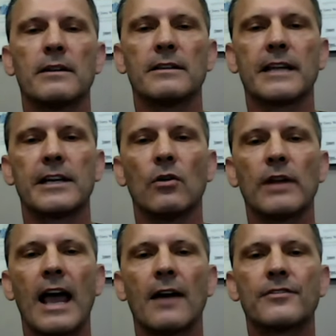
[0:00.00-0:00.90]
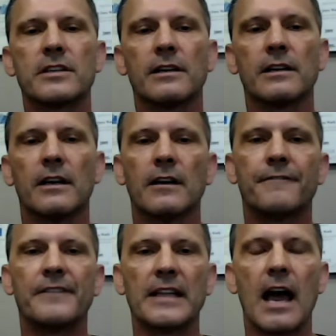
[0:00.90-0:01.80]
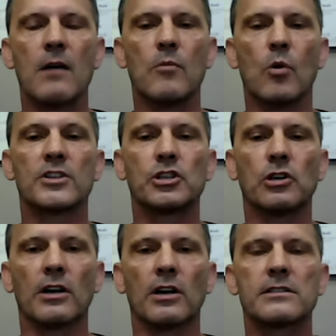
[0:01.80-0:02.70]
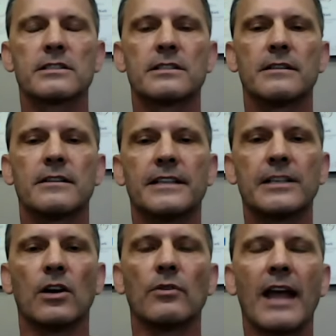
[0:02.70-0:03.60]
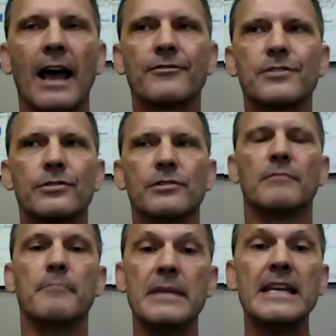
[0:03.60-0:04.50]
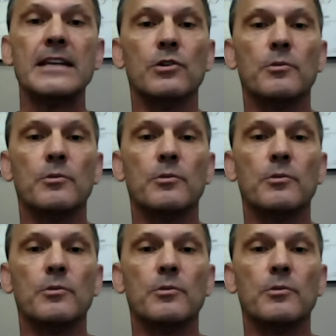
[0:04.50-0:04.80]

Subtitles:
that they don't have to fill out more charts, that they don't have to meet new